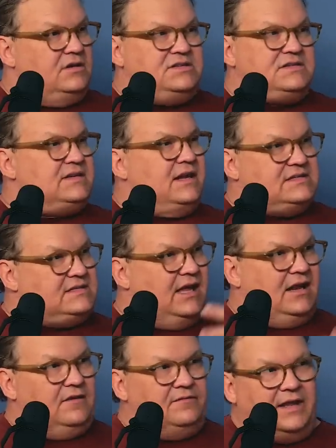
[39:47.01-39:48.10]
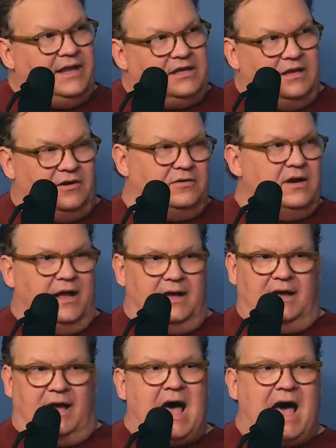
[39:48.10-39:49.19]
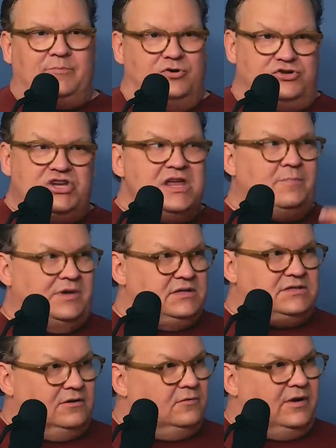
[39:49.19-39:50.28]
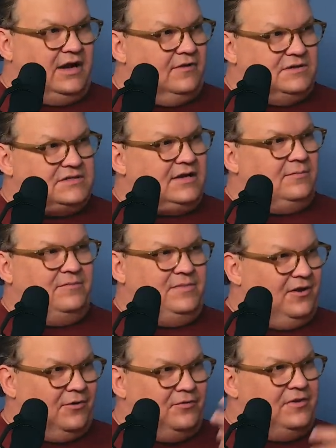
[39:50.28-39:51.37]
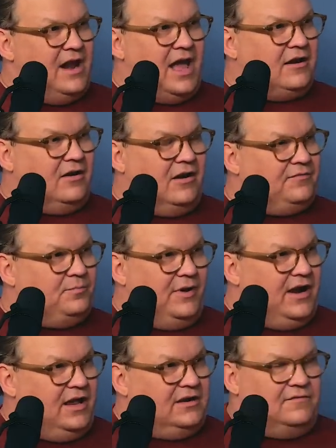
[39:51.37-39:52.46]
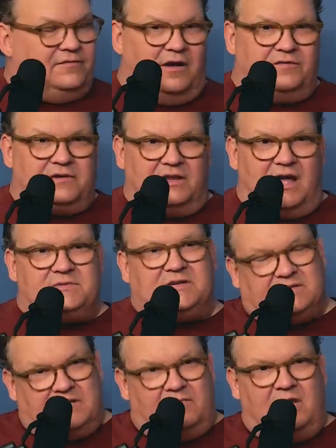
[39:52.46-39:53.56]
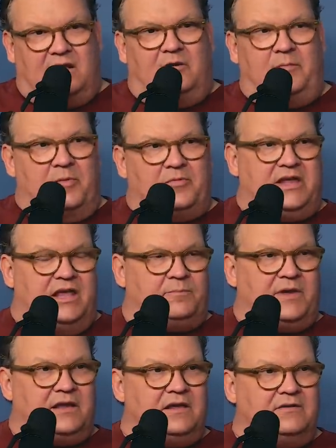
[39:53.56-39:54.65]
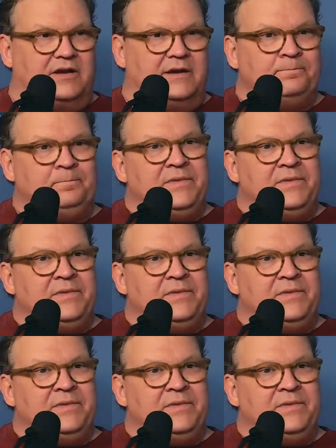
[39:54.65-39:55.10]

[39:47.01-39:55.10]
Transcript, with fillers: just like a set of like, you know, Habushibas or whatever, some, you know, knockoff brand of clubs. I was like, well, you know, maybe I'll get back into it.